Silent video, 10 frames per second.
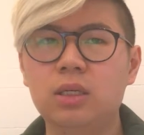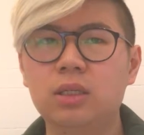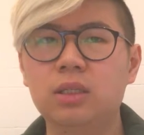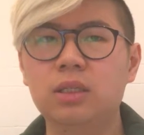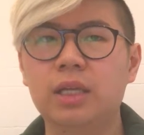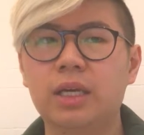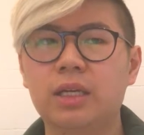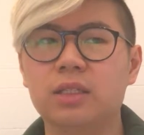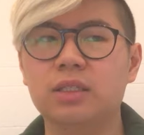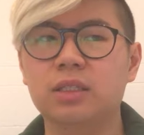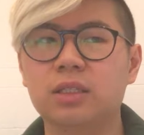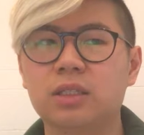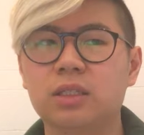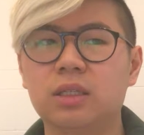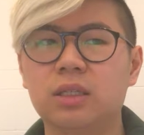like as
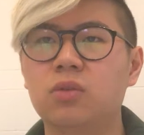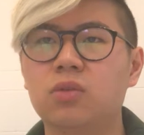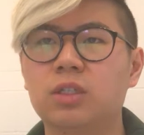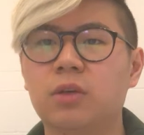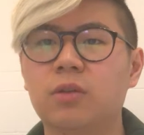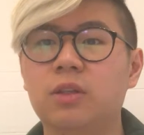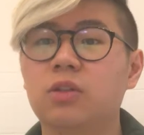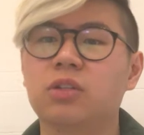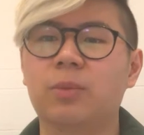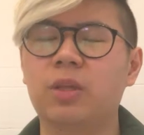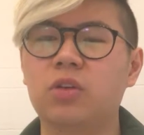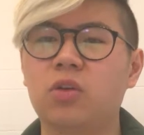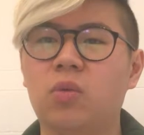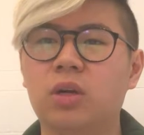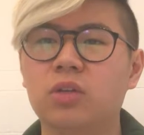in there's something you
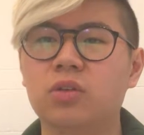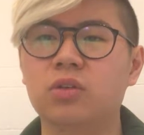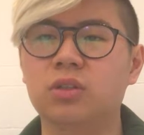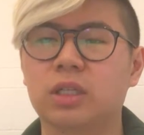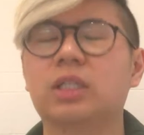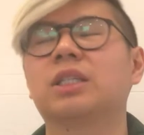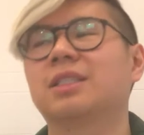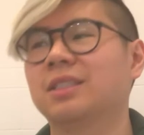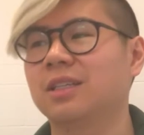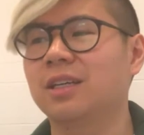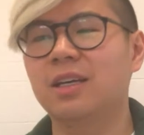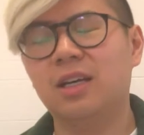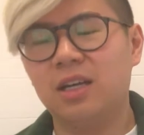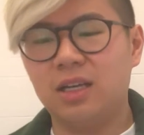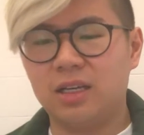don't want to do, so you're
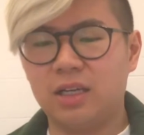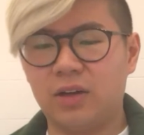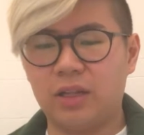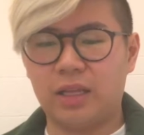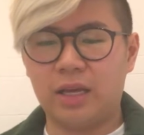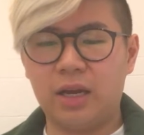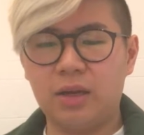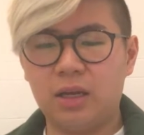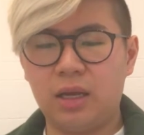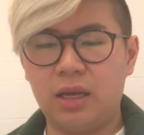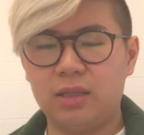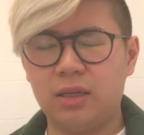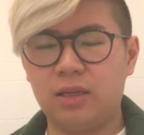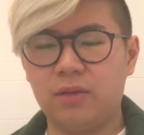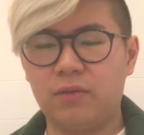kind of like that. And
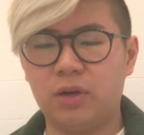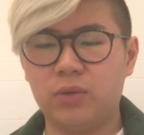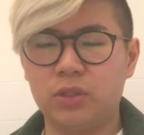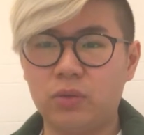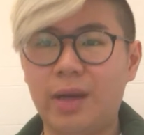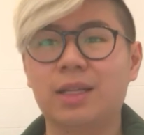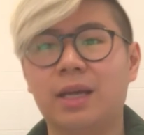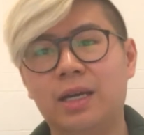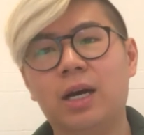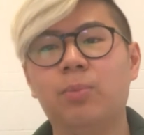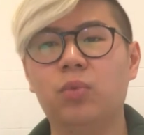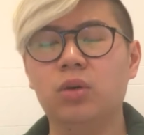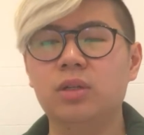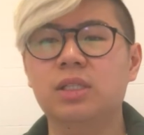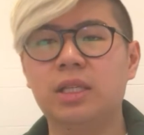then following, you add a line
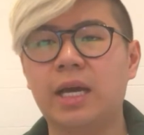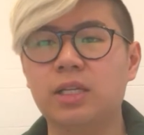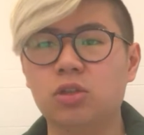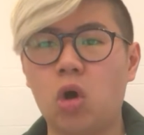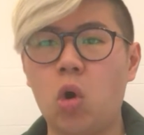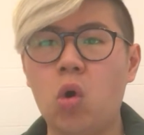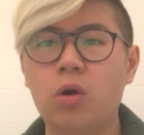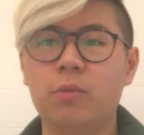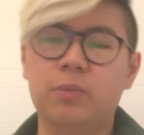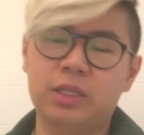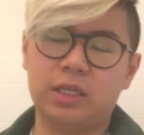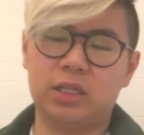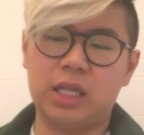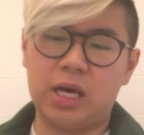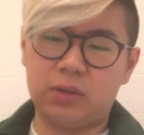upwards, that is O, but then a
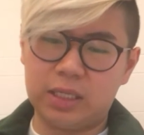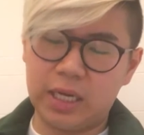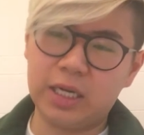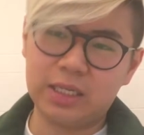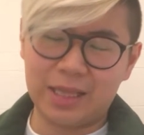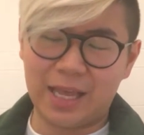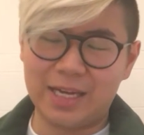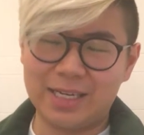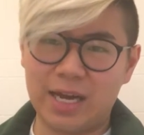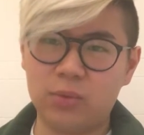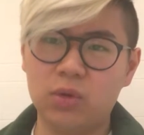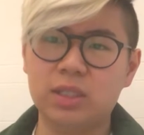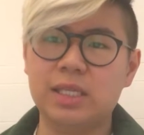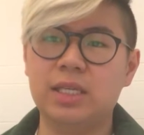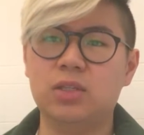line
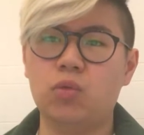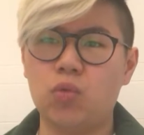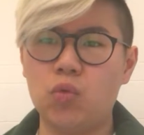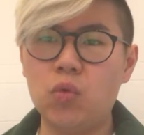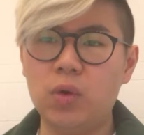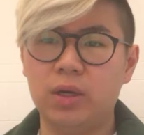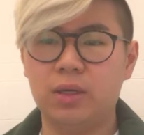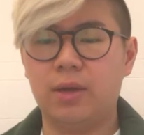downwards is U.